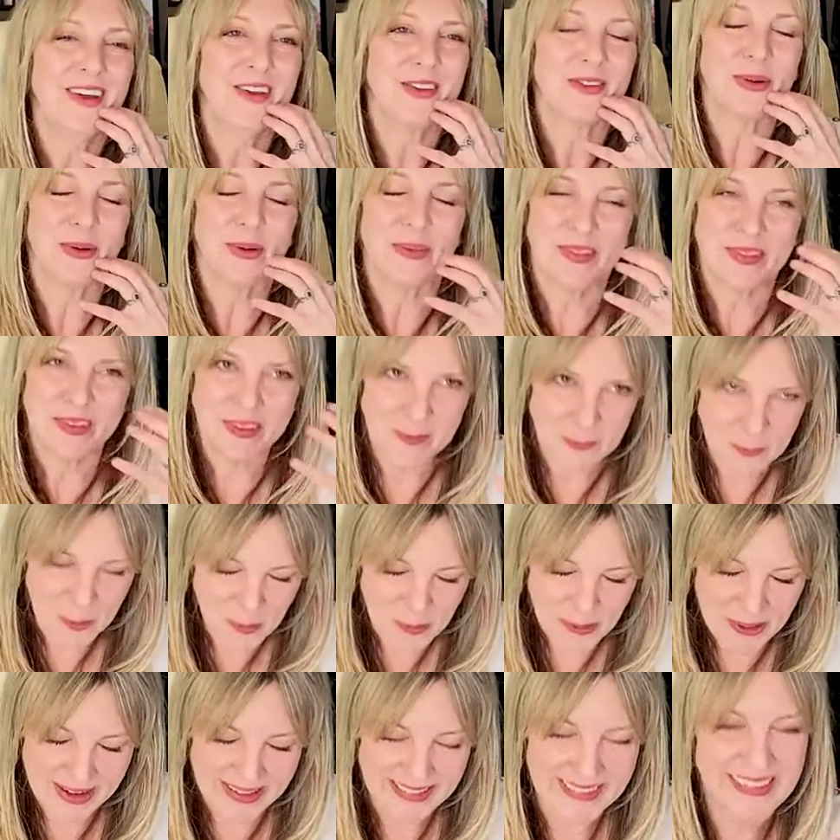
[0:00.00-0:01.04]
So at this
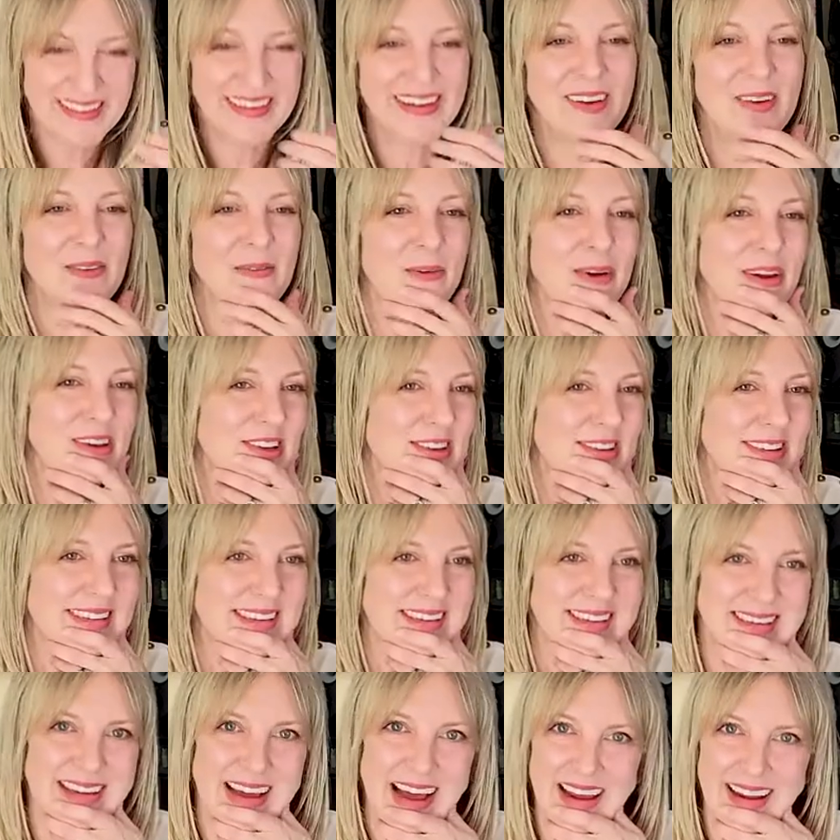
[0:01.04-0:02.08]
point, we just
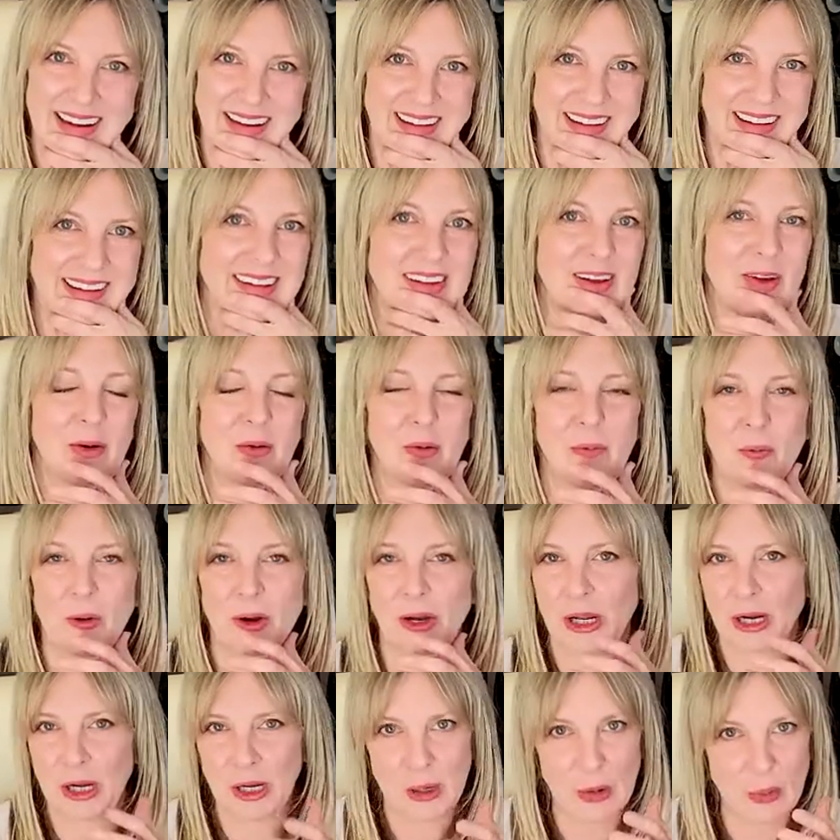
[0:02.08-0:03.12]
decided
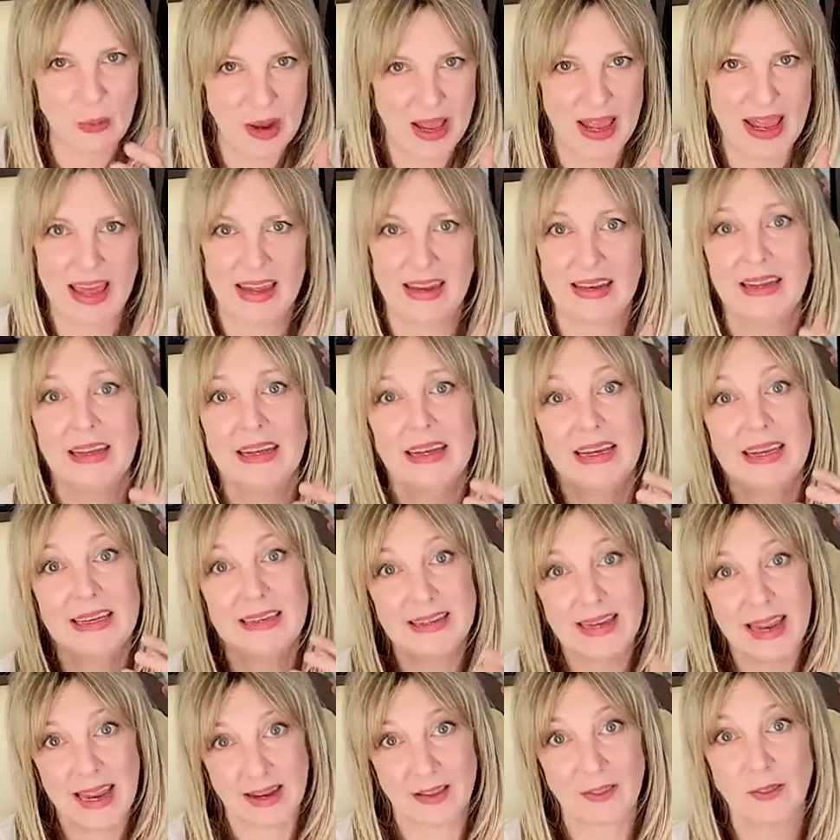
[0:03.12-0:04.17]
we're going to go ahead,
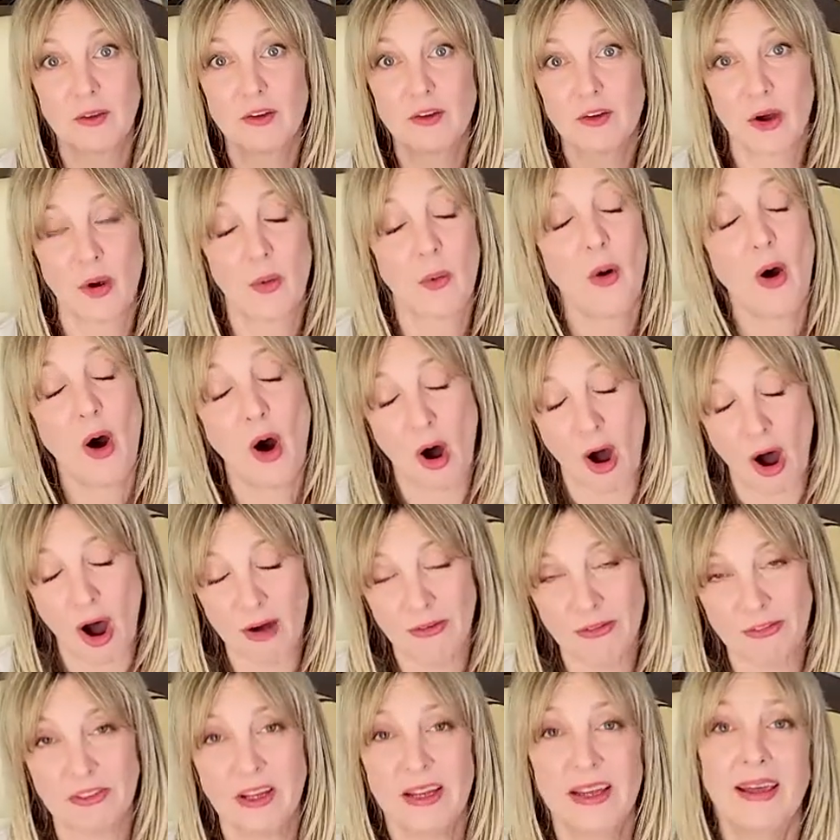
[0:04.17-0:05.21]
take the toe
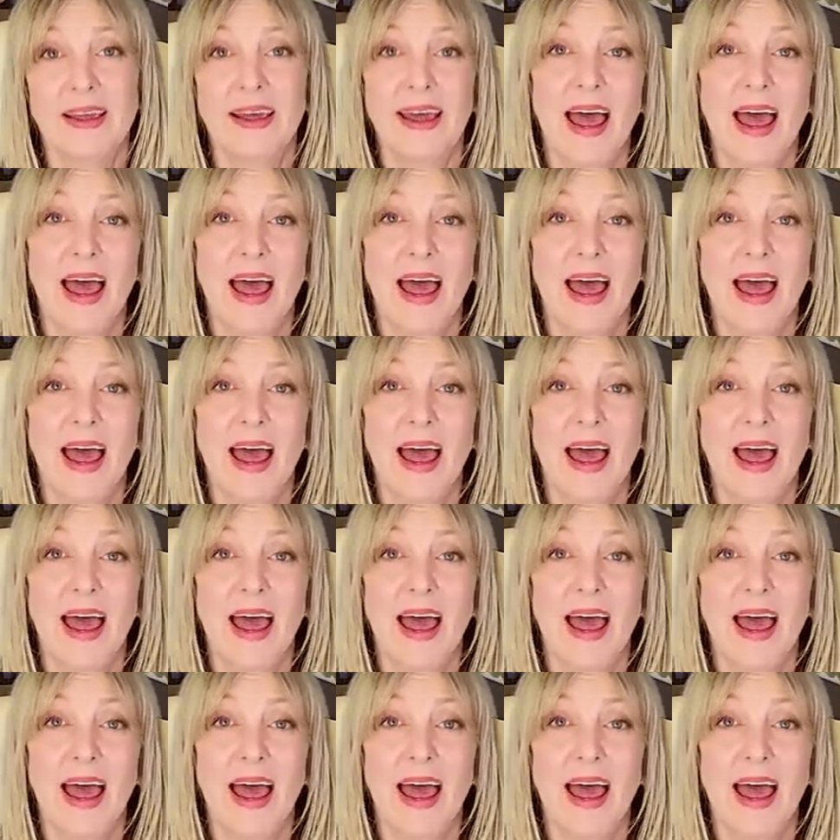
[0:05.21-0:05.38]
off,